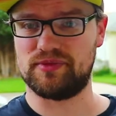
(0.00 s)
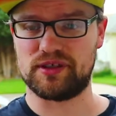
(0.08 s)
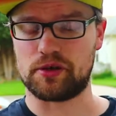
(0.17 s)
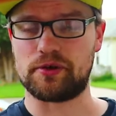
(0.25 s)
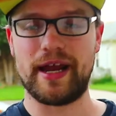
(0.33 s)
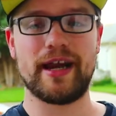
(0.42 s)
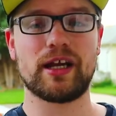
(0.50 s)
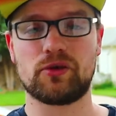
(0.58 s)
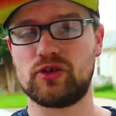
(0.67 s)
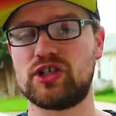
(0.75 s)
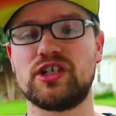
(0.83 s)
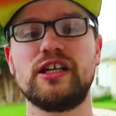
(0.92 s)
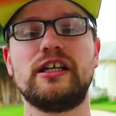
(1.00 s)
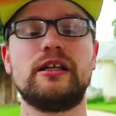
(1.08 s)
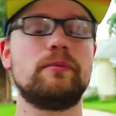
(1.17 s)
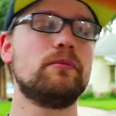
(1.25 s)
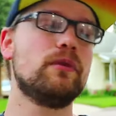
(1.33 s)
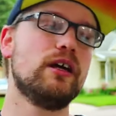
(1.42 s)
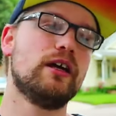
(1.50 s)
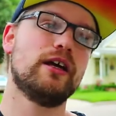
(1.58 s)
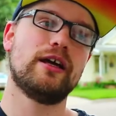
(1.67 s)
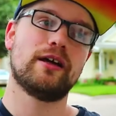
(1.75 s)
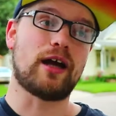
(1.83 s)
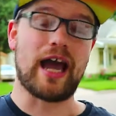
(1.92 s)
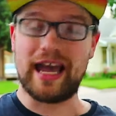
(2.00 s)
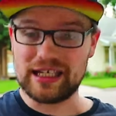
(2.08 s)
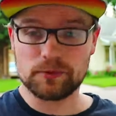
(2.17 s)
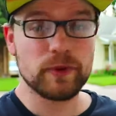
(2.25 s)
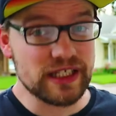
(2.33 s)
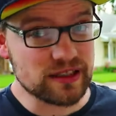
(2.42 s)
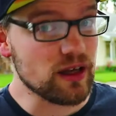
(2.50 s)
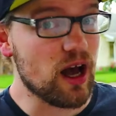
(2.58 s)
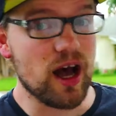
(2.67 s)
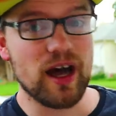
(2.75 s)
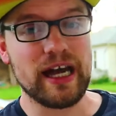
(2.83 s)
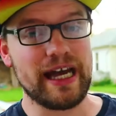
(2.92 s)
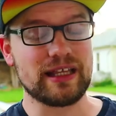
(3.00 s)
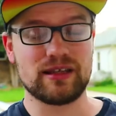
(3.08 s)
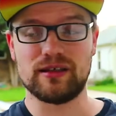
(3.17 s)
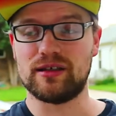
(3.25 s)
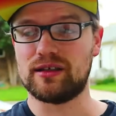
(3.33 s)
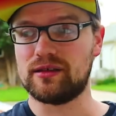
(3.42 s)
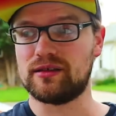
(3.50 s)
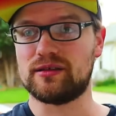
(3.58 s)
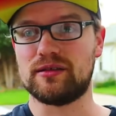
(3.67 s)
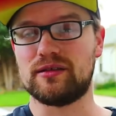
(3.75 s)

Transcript: tyrannic regime, as we saw at the